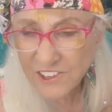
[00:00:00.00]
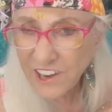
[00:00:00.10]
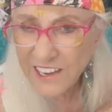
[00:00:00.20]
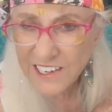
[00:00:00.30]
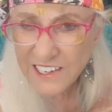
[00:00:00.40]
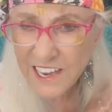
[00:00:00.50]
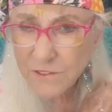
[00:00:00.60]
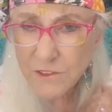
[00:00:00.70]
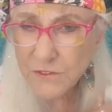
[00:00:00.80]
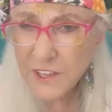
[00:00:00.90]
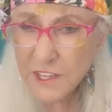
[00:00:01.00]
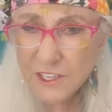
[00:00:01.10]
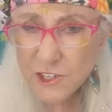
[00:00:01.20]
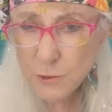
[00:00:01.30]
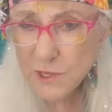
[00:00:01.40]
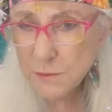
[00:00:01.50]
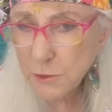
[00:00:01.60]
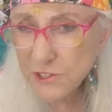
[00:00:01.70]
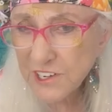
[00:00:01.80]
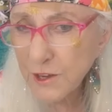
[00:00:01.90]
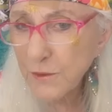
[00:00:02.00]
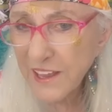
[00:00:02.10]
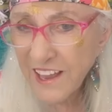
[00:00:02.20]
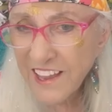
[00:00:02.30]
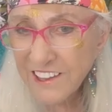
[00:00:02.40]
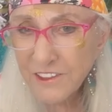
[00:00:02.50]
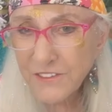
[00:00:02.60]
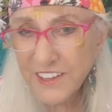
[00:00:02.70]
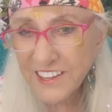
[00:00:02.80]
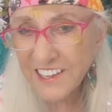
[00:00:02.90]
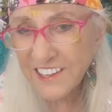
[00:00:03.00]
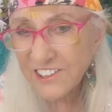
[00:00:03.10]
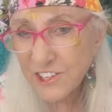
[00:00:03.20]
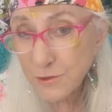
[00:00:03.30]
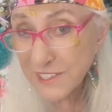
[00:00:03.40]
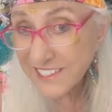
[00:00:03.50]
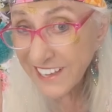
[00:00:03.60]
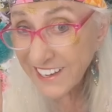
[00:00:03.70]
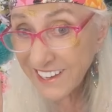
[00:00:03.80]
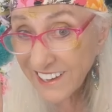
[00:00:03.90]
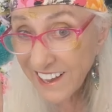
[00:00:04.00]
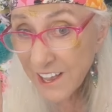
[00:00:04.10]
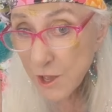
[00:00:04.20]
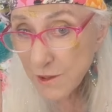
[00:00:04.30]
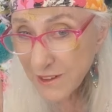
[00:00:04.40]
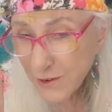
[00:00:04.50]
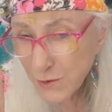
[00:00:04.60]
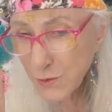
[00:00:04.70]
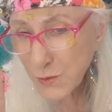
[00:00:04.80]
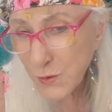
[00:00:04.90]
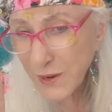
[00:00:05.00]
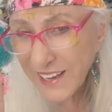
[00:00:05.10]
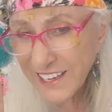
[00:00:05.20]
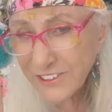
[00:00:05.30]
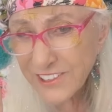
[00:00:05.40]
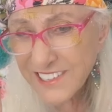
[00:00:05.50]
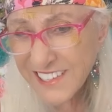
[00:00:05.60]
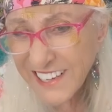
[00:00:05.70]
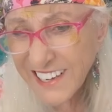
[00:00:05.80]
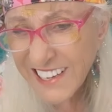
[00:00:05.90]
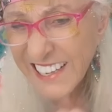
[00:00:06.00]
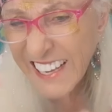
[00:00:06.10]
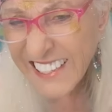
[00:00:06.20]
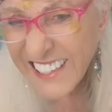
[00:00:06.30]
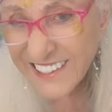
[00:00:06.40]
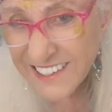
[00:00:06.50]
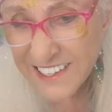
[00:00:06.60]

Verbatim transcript: I didn't have the feeling she was pushing away. I had the feeling that she was like, ooh, interesting, connecting.